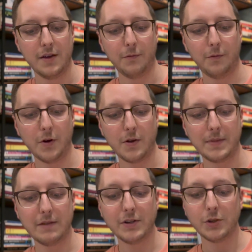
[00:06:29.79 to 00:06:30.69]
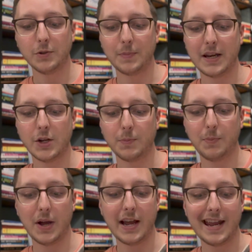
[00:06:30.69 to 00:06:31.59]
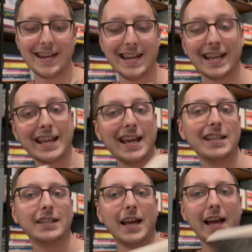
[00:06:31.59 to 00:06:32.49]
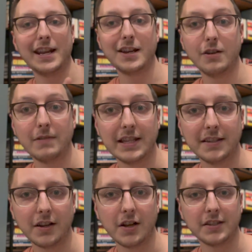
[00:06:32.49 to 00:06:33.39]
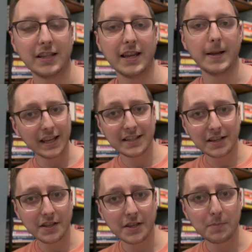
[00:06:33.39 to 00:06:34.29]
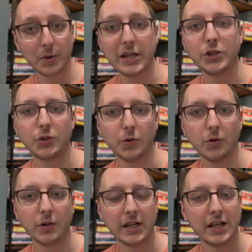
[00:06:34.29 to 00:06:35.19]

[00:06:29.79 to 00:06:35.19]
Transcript: from the original Spanish by Nick Caistor and Lorenzo Garcia. It's another pretty short